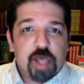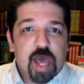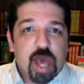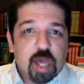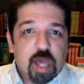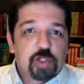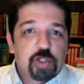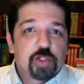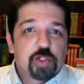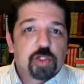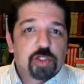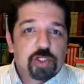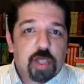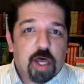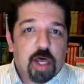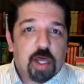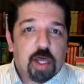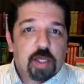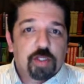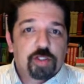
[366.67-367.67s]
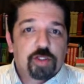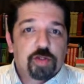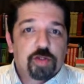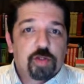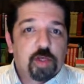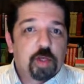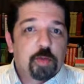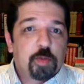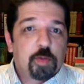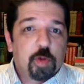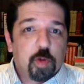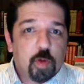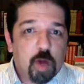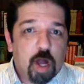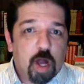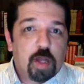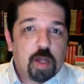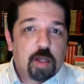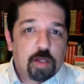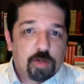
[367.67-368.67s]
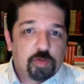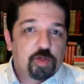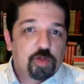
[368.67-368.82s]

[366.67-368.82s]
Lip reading: exercised the prerogative